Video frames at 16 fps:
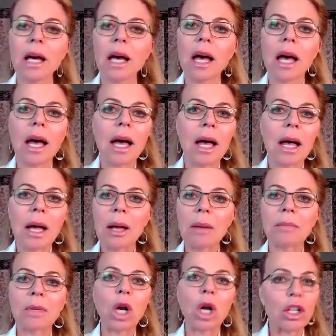
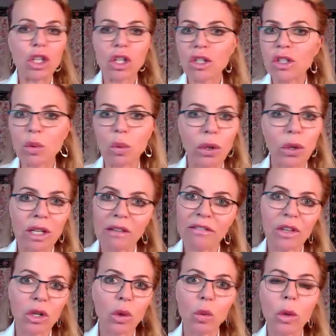conscious work,
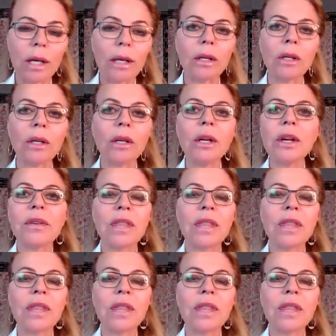if you will,